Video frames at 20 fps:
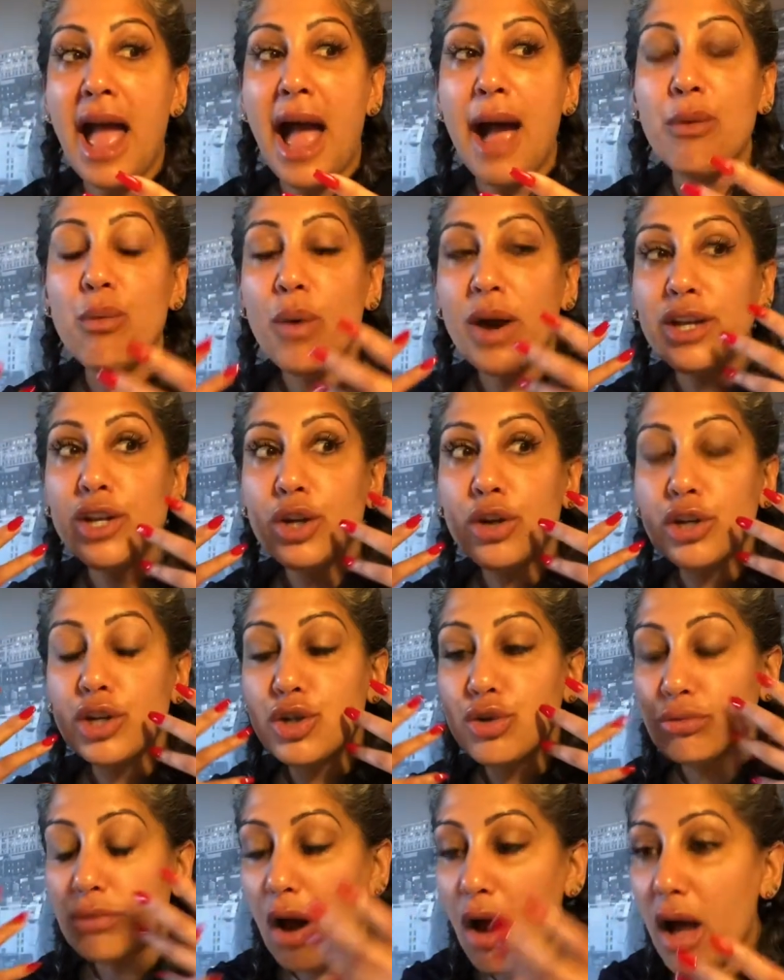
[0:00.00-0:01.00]
And when you're
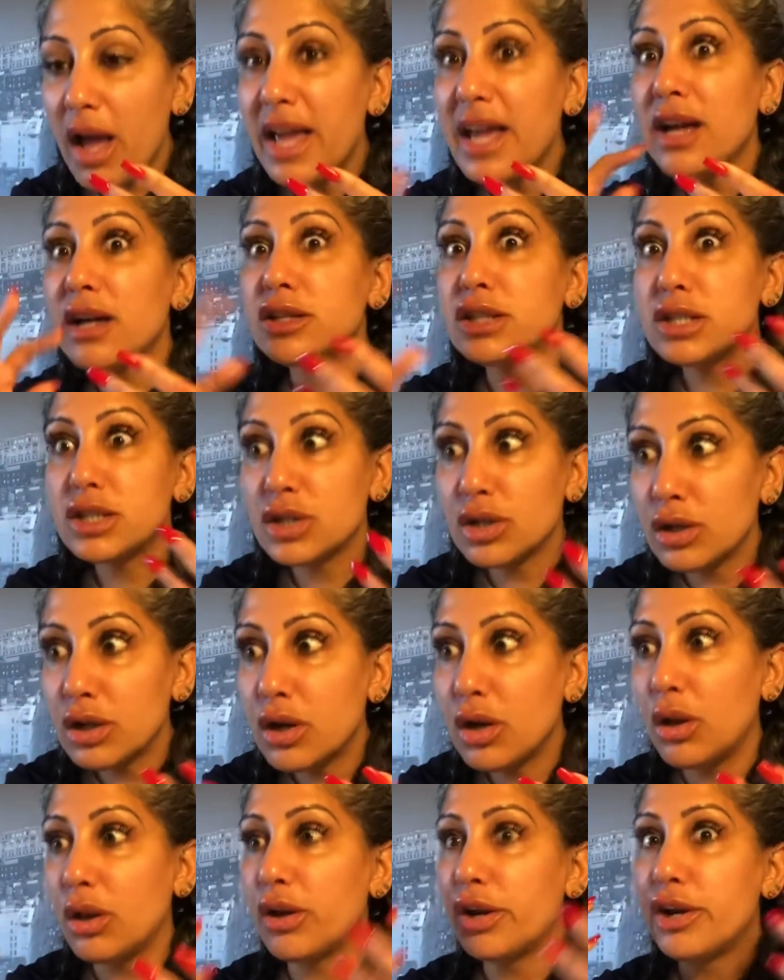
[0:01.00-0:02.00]
drawing a
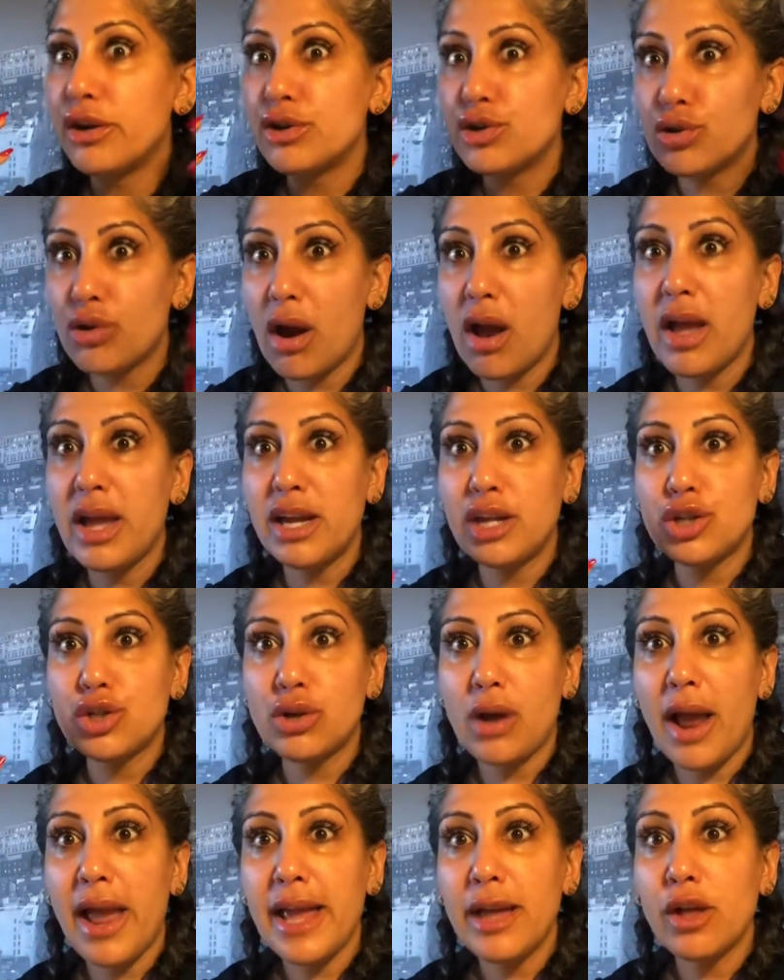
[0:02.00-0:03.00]
circle or you're drawing a
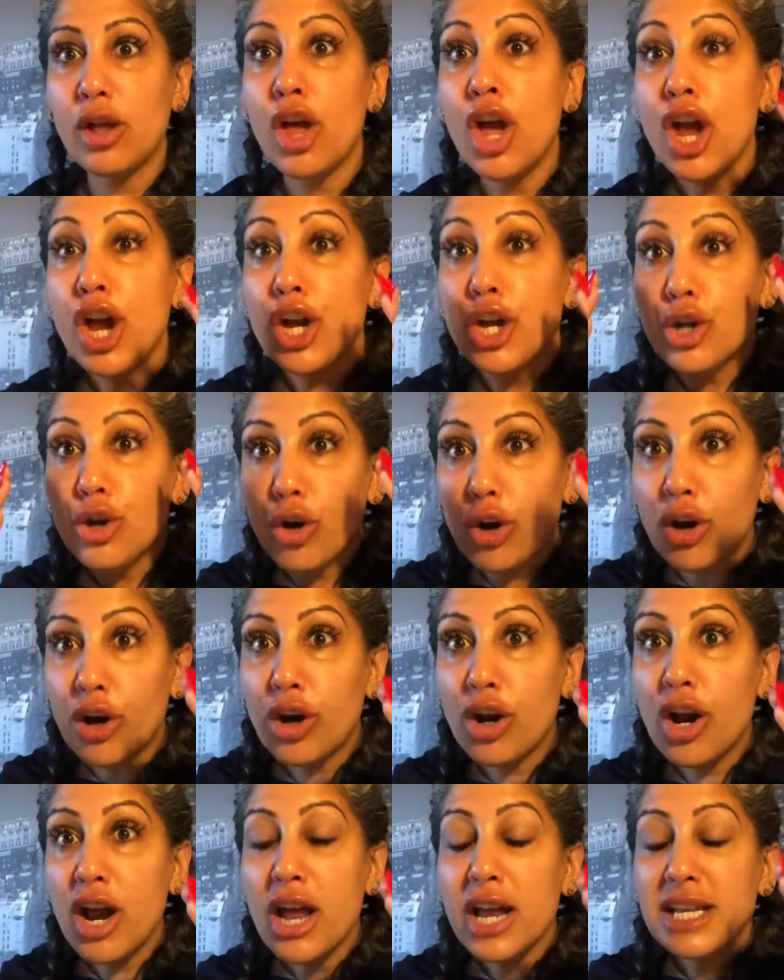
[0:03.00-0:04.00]
triangle,
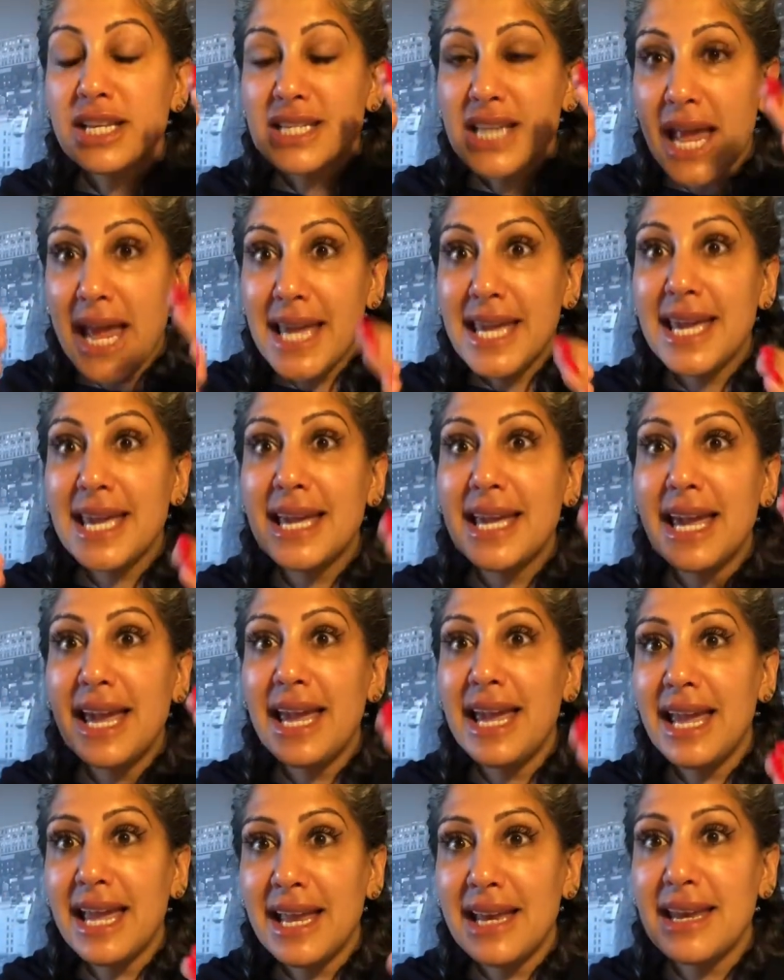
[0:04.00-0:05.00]
you're taking
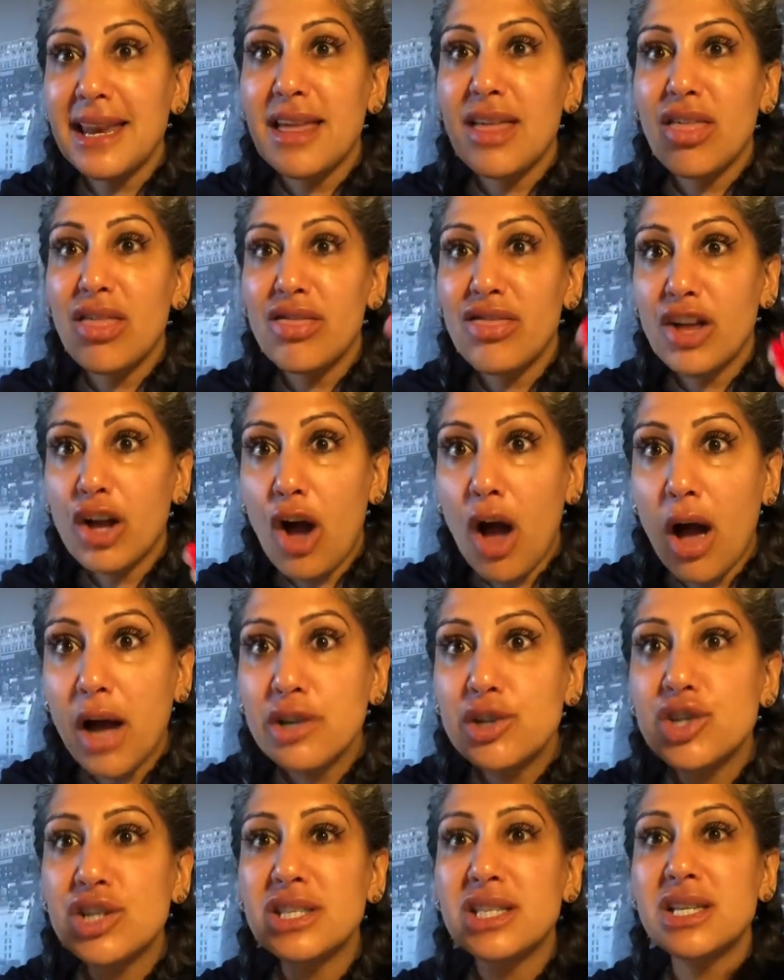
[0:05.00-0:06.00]
in the
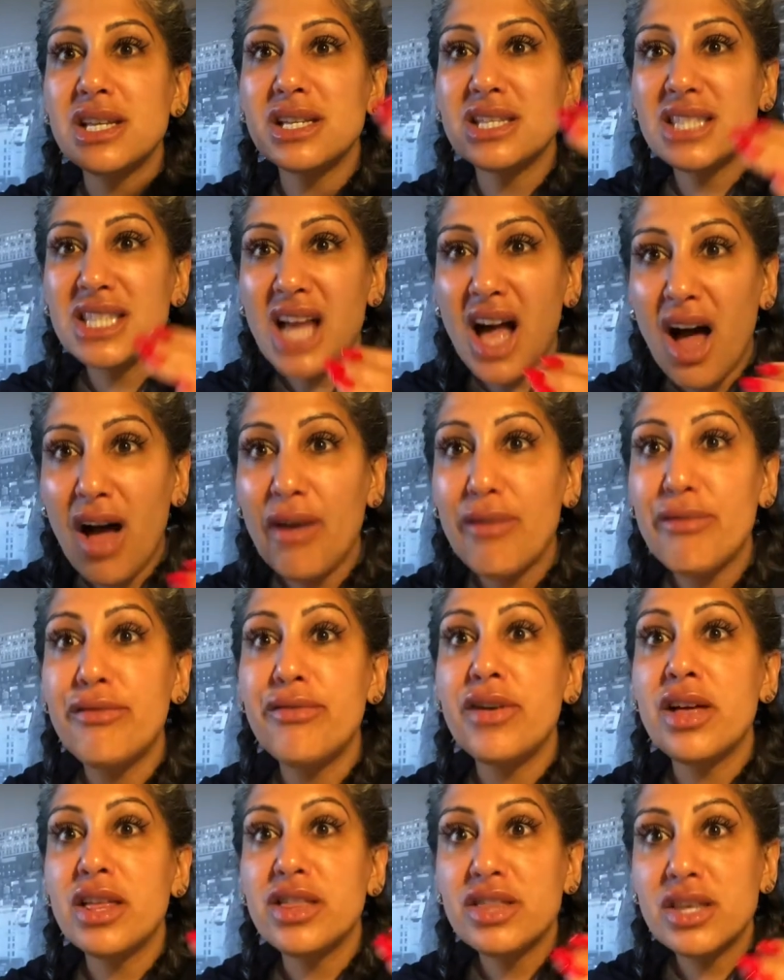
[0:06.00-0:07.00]
consciousness of
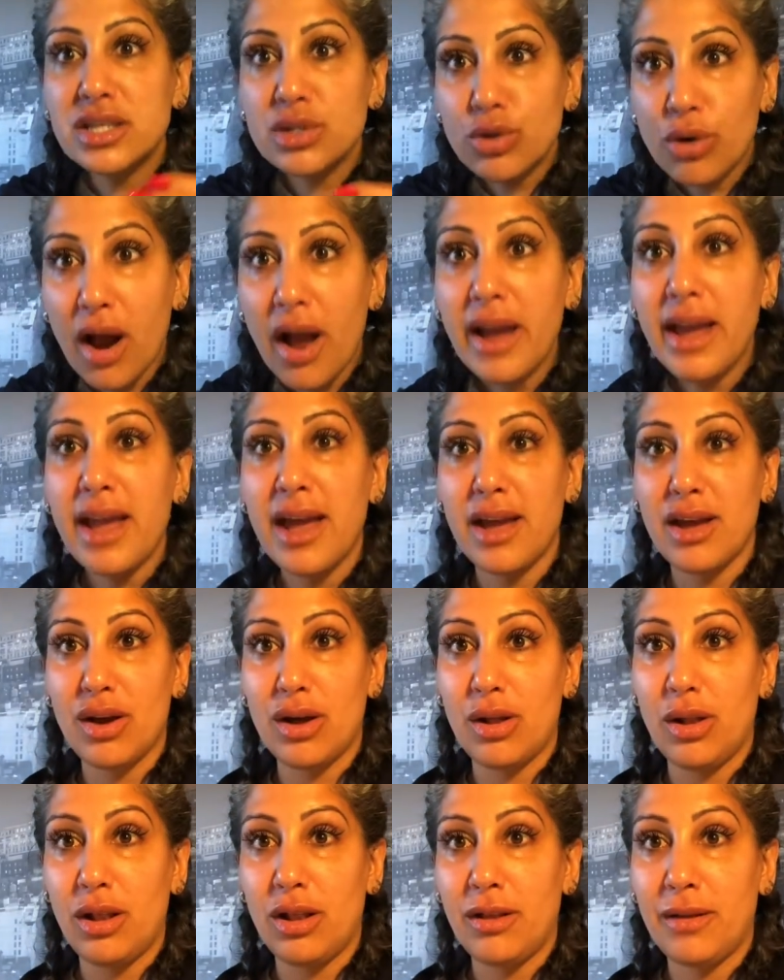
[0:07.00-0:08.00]
the
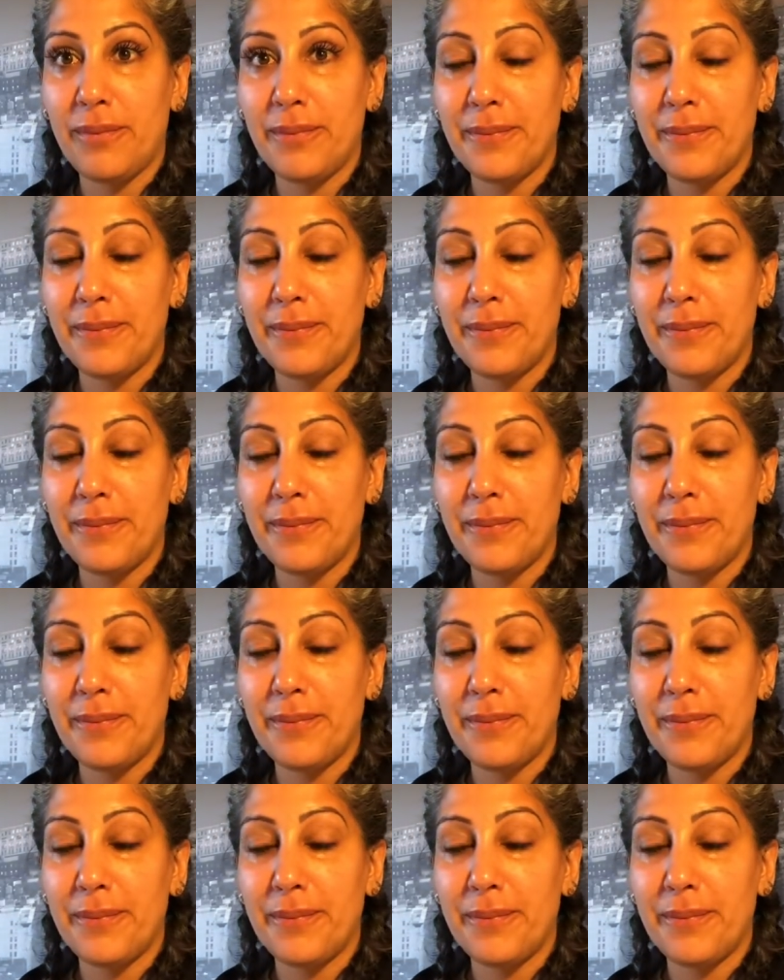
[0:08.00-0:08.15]
triangle.